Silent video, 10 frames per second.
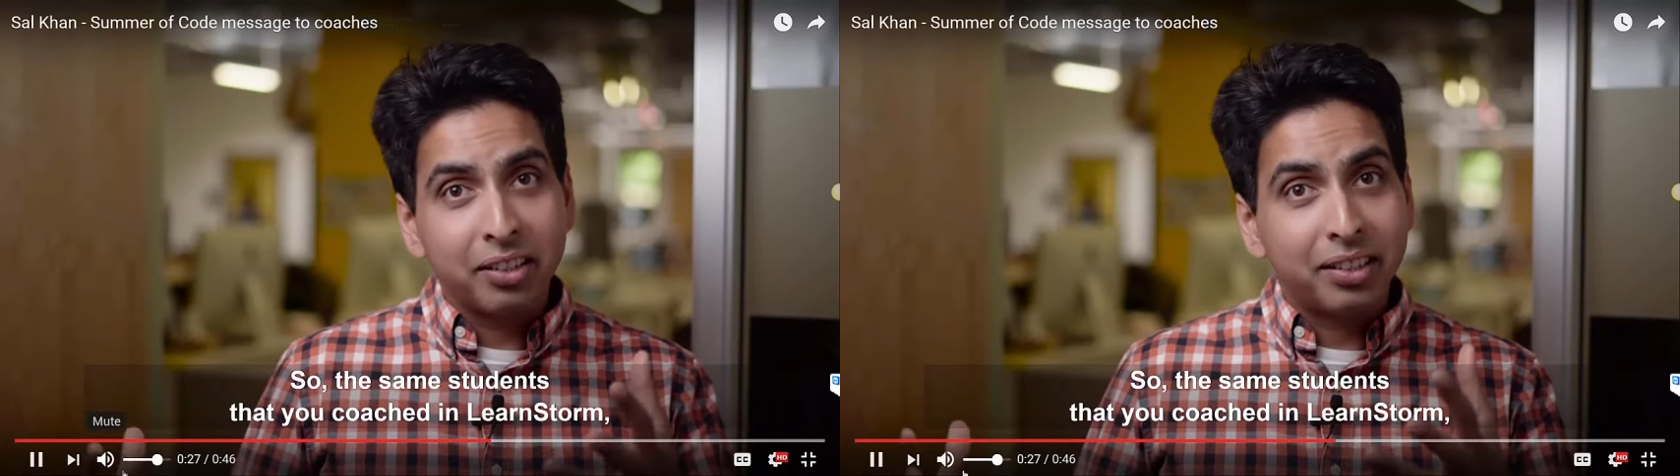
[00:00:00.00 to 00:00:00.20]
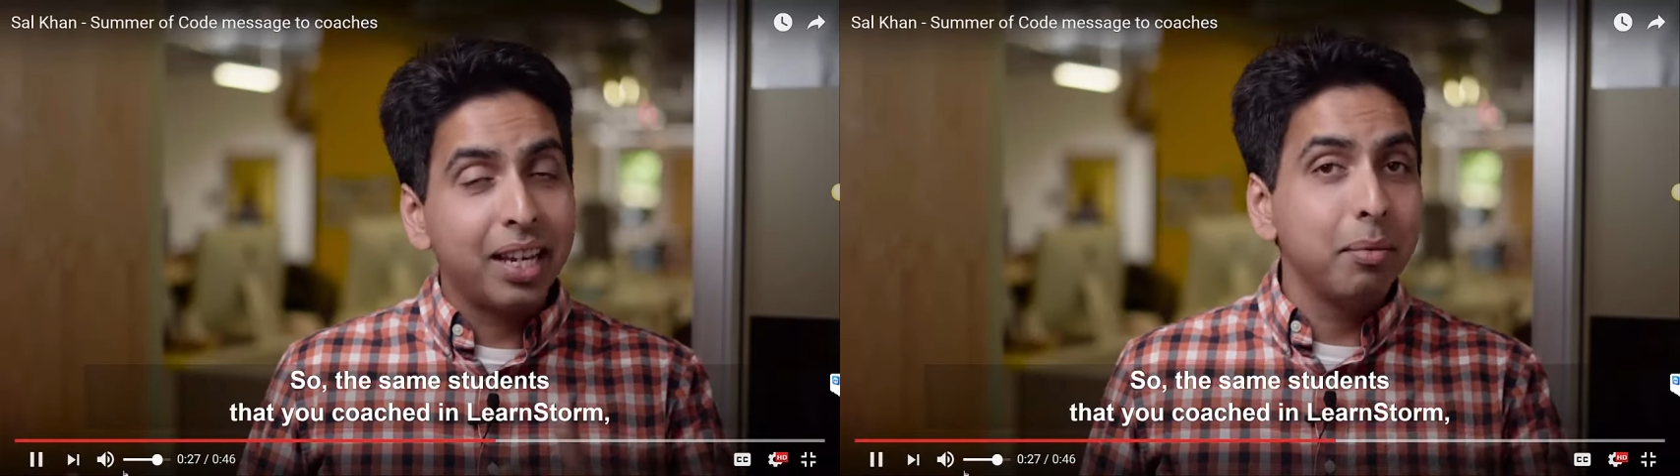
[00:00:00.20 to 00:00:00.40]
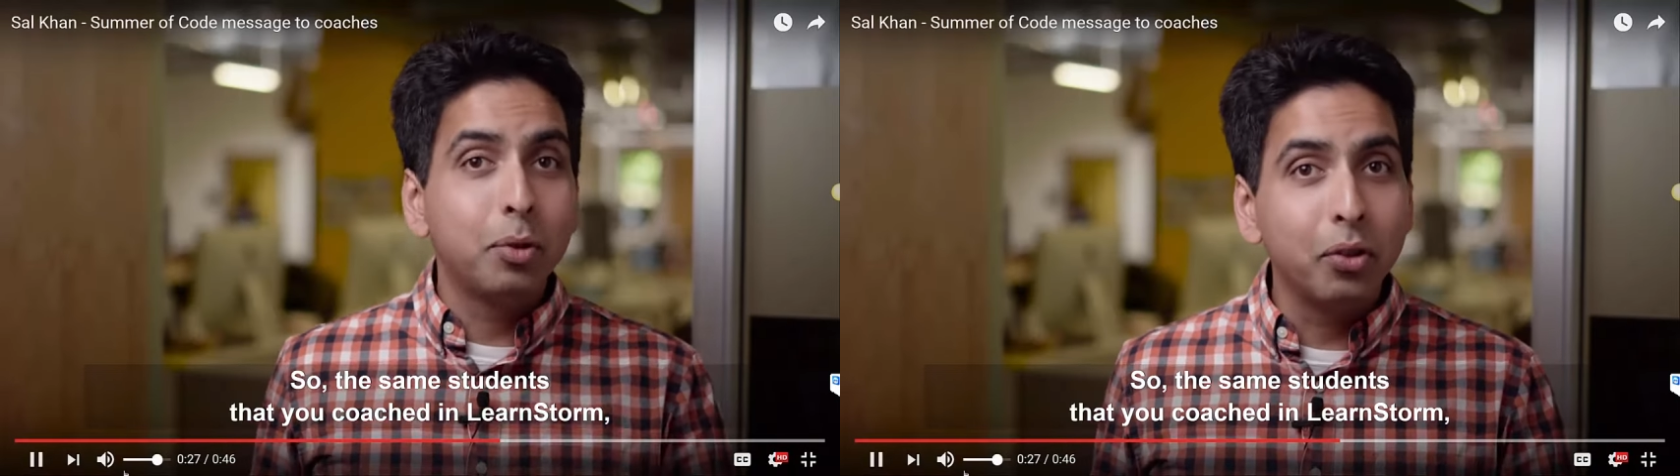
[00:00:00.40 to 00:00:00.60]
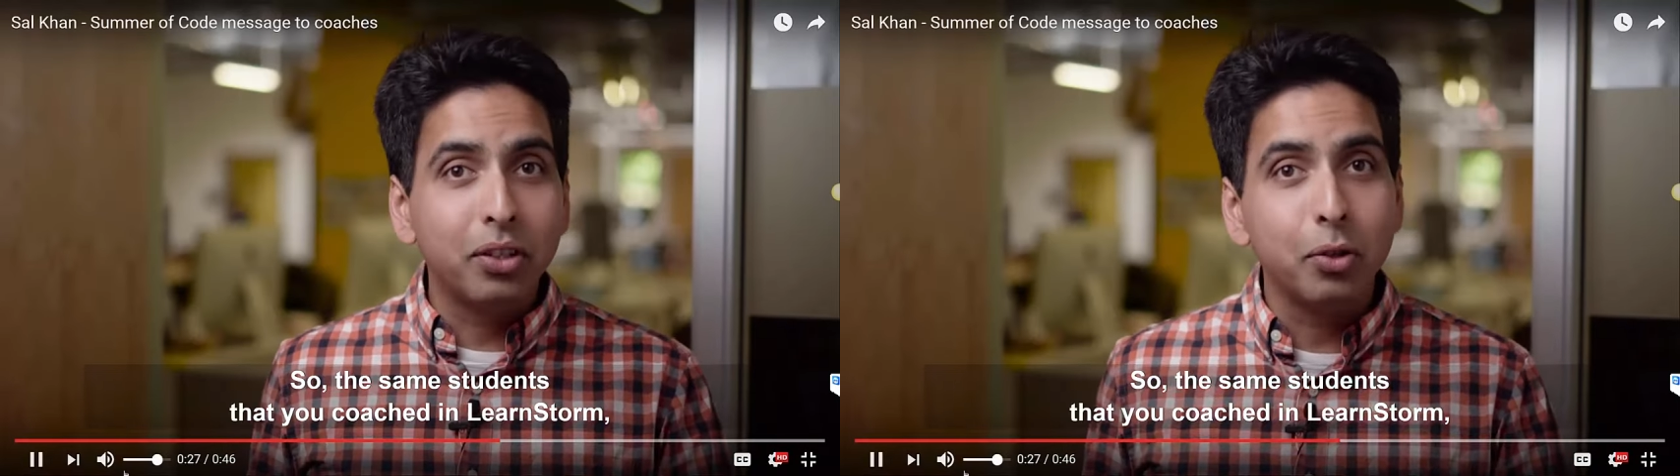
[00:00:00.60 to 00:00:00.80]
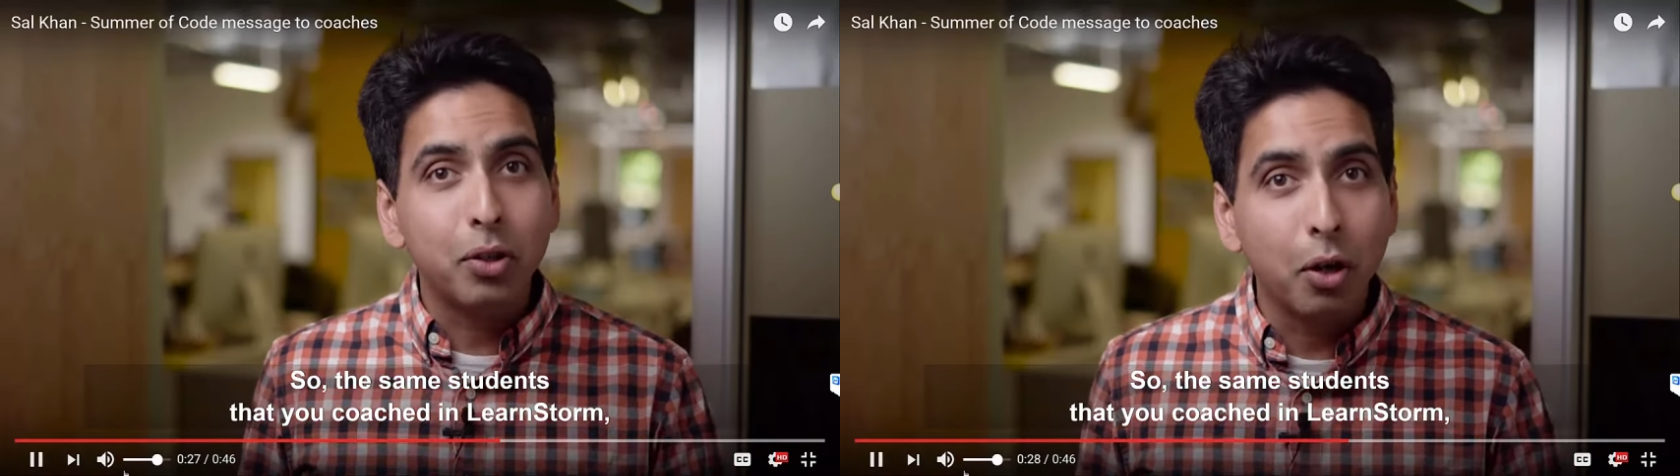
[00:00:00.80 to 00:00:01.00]
same students
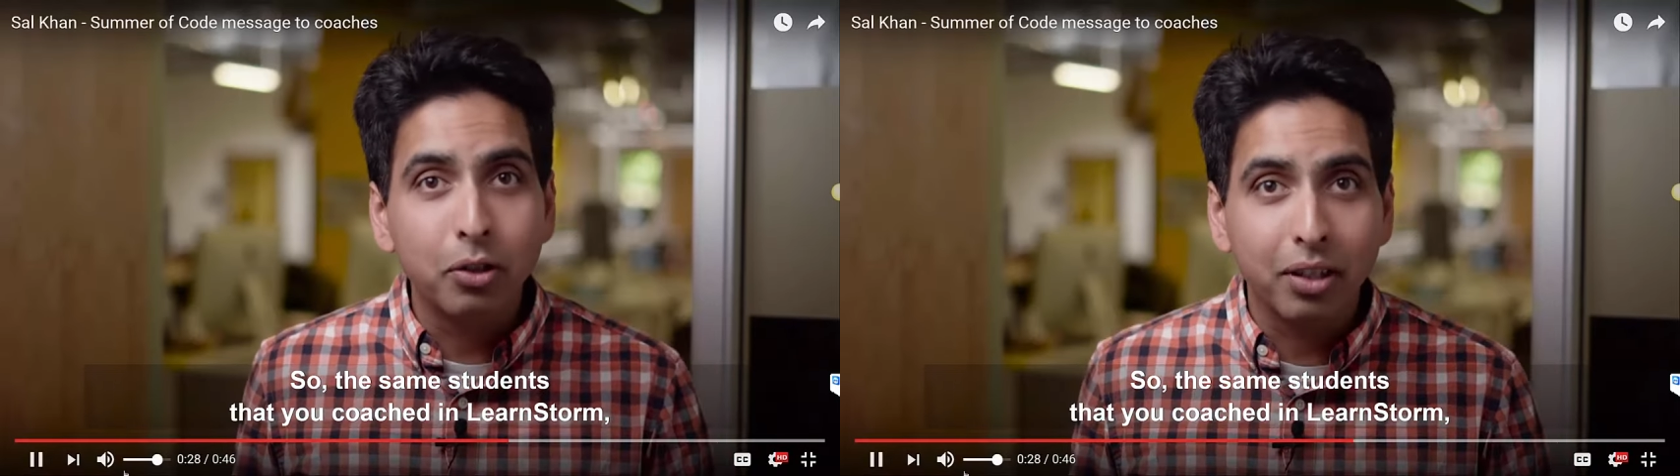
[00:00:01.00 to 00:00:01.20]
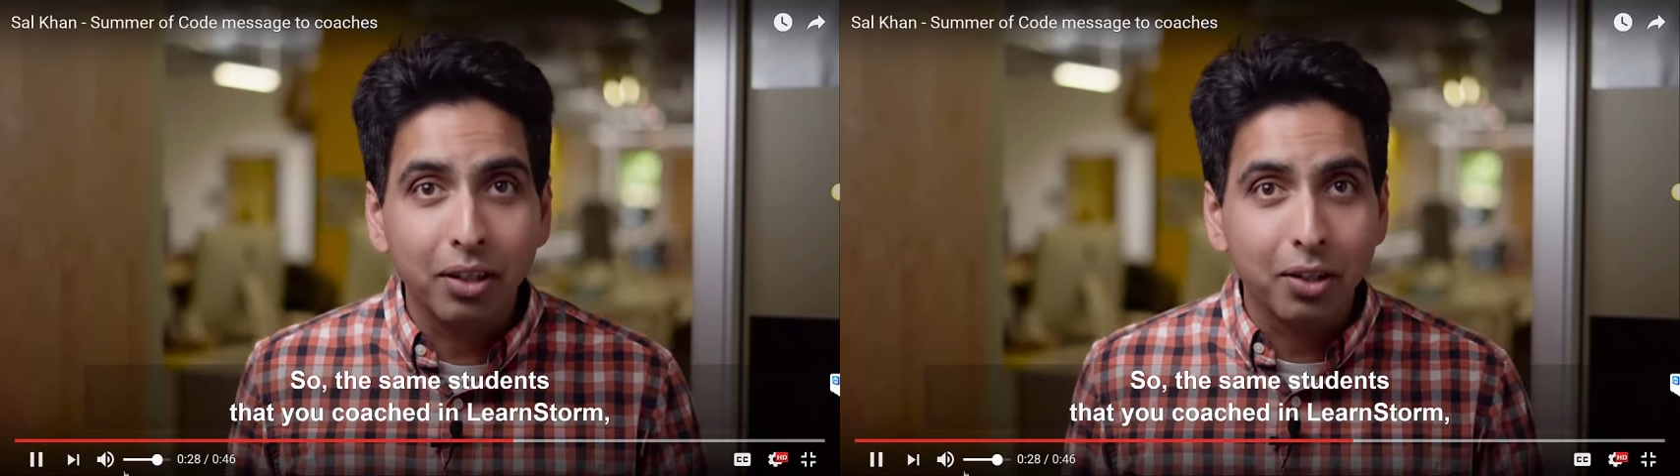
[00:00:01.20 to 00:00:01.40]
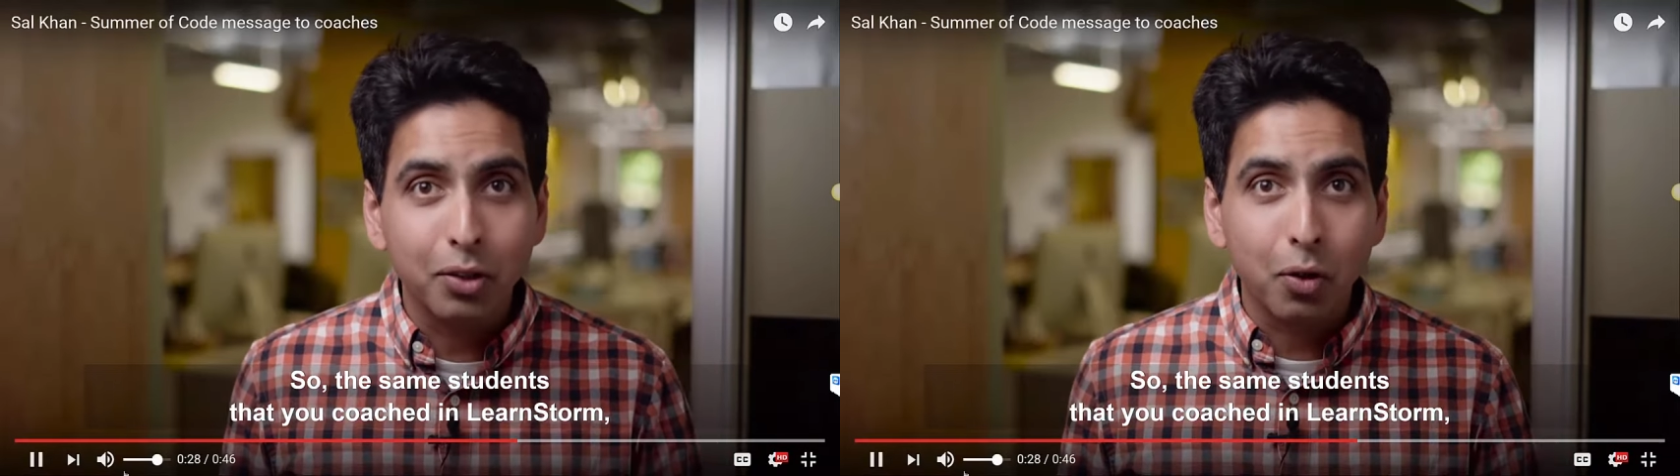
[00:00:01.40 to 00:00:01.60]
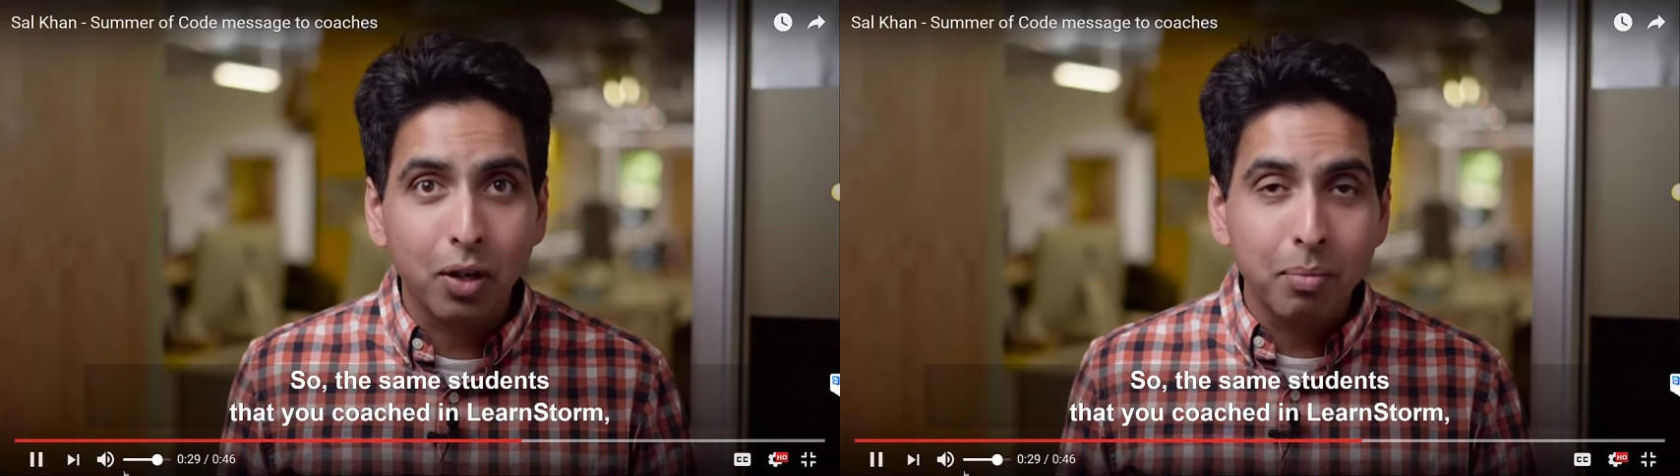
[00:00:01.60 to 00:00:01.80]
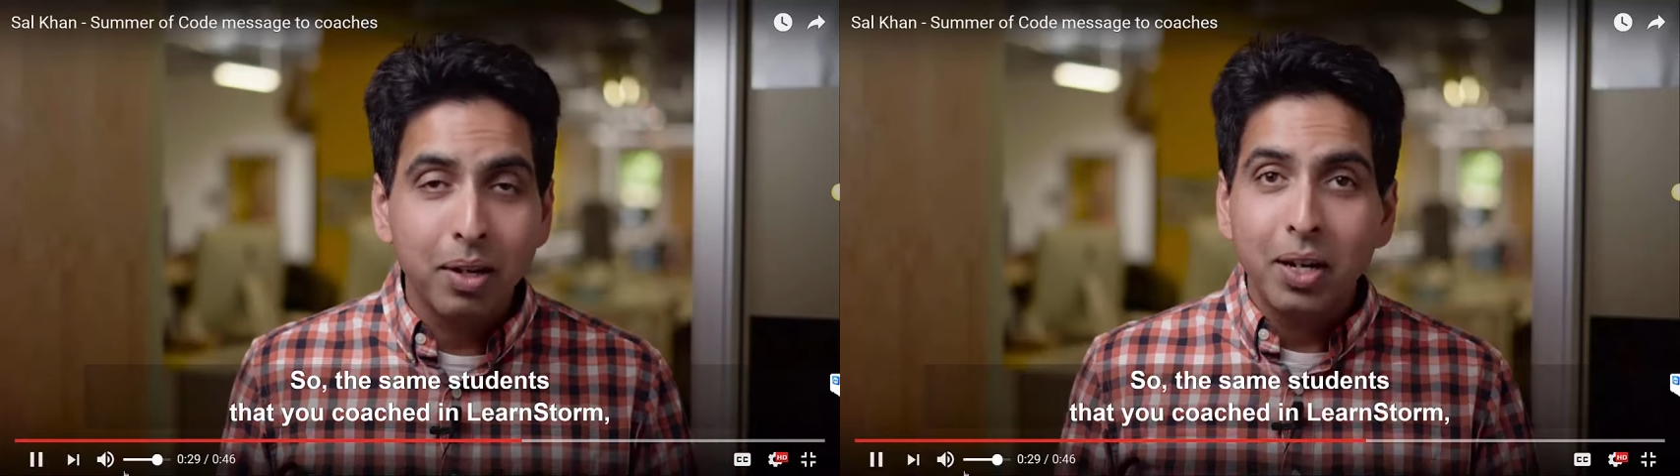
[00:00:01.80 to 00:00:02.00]
that you coached in
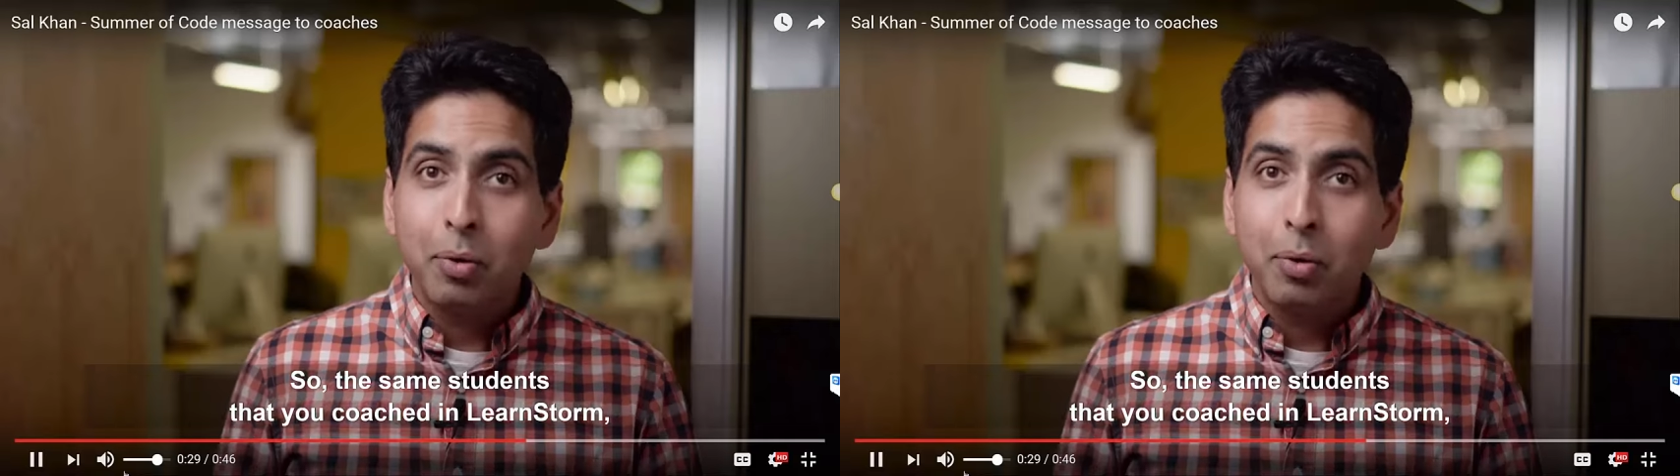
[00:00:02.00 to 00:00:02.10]
LearnStorm,